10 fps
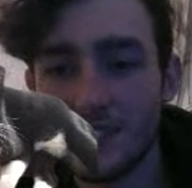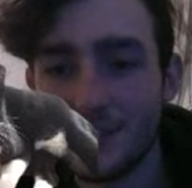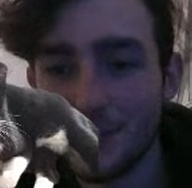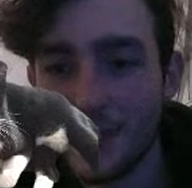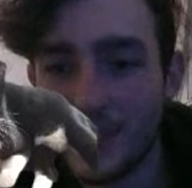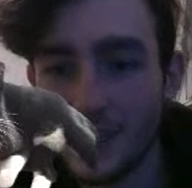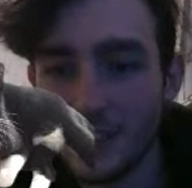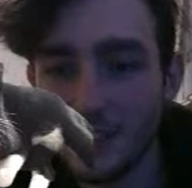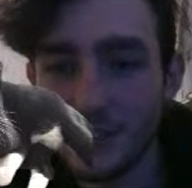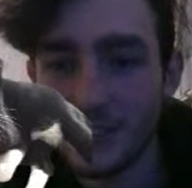Fair
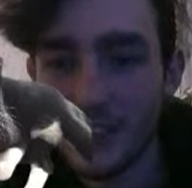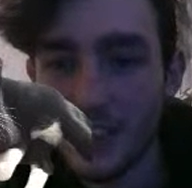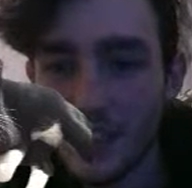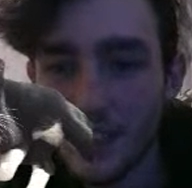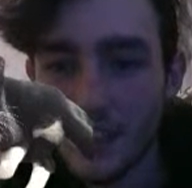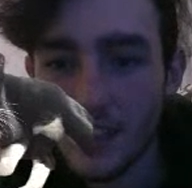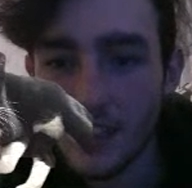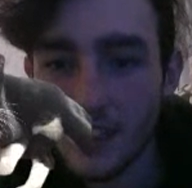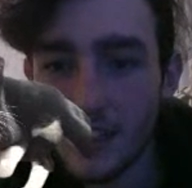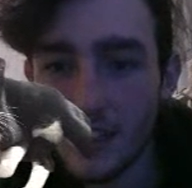enough.
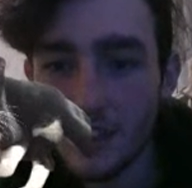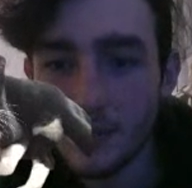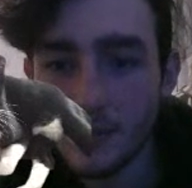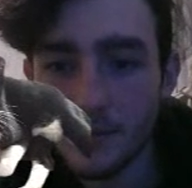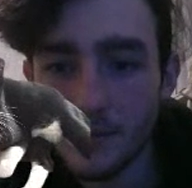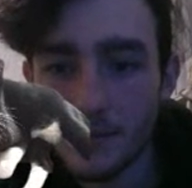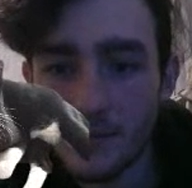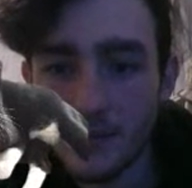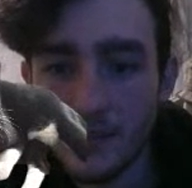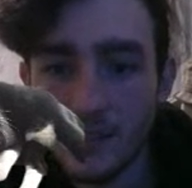
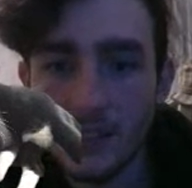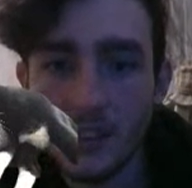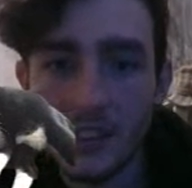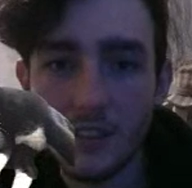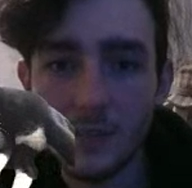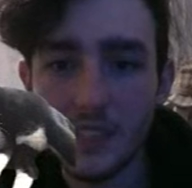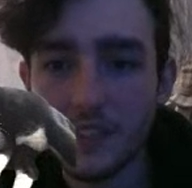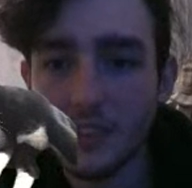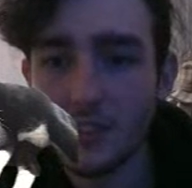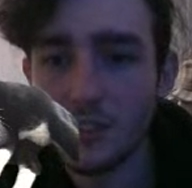Give me
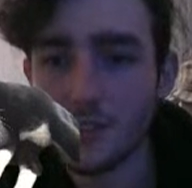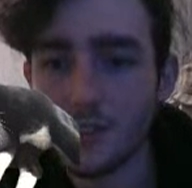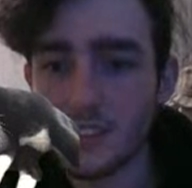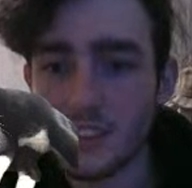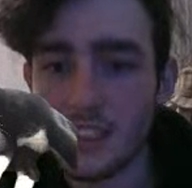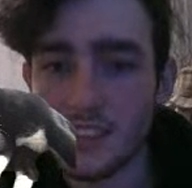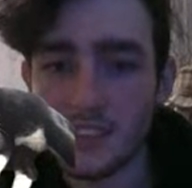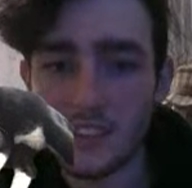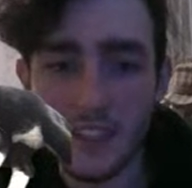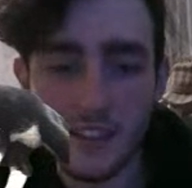2 secs
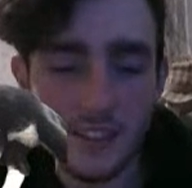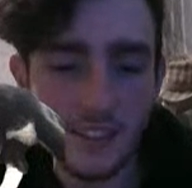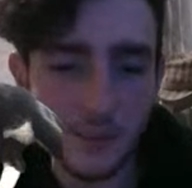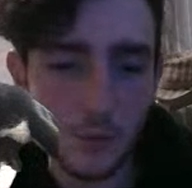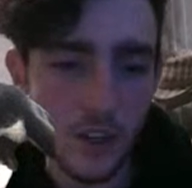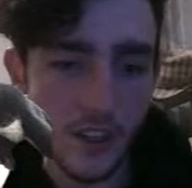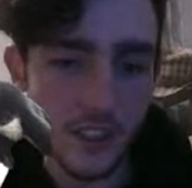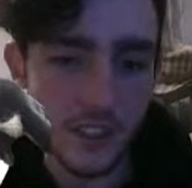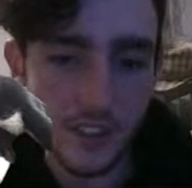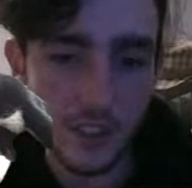to get this to work.
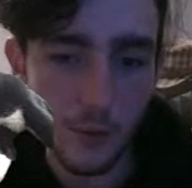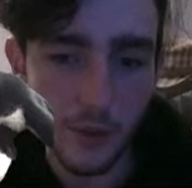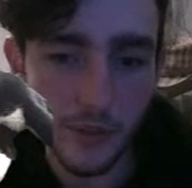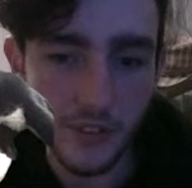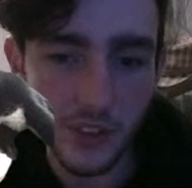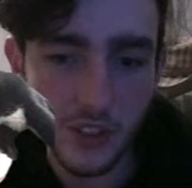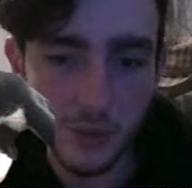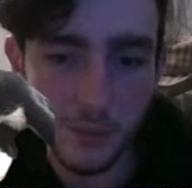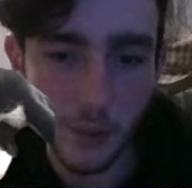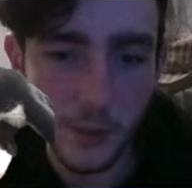Then we
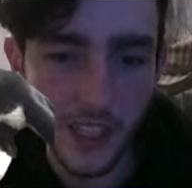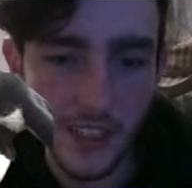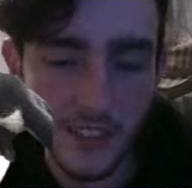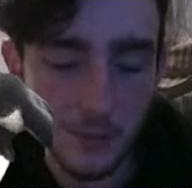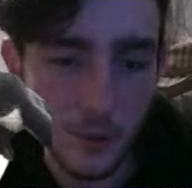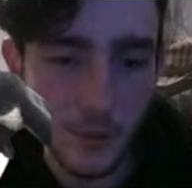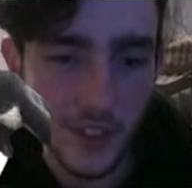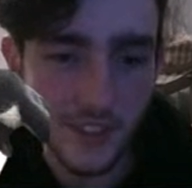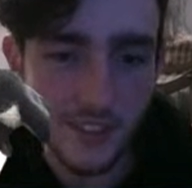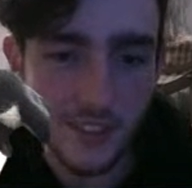should probably add some more
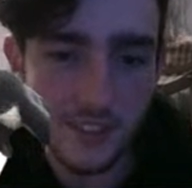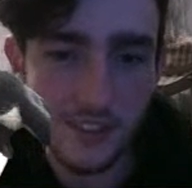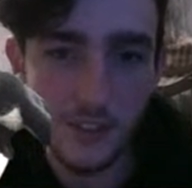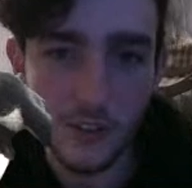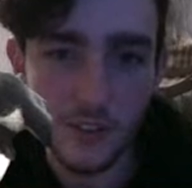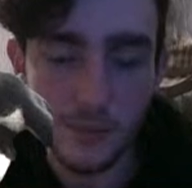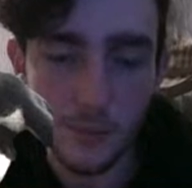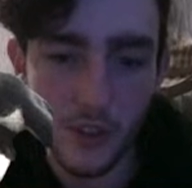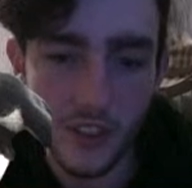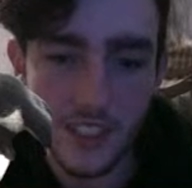bosses. Or some
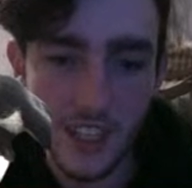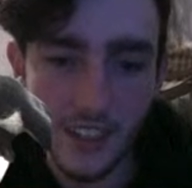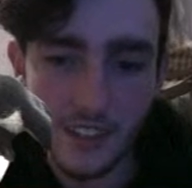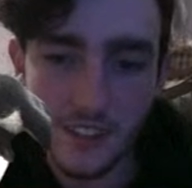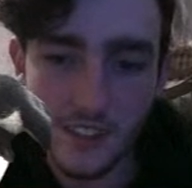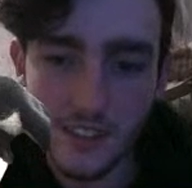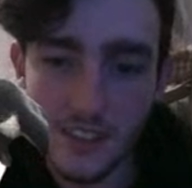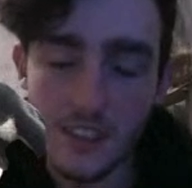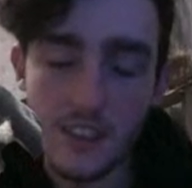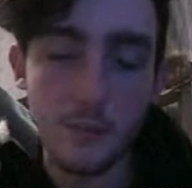more attacks.
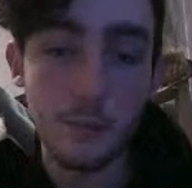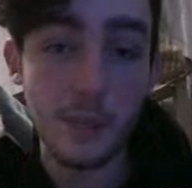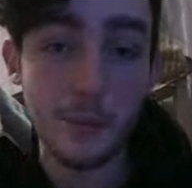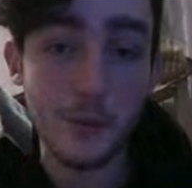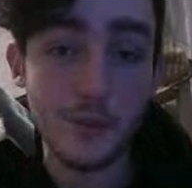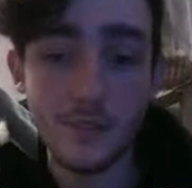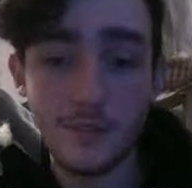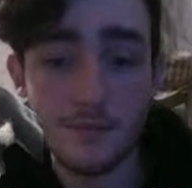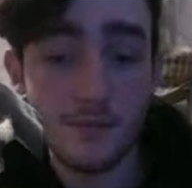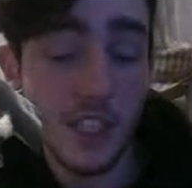People.
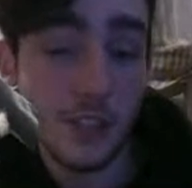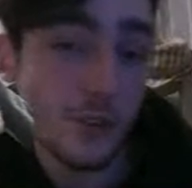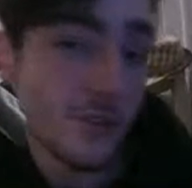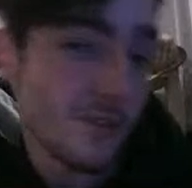General.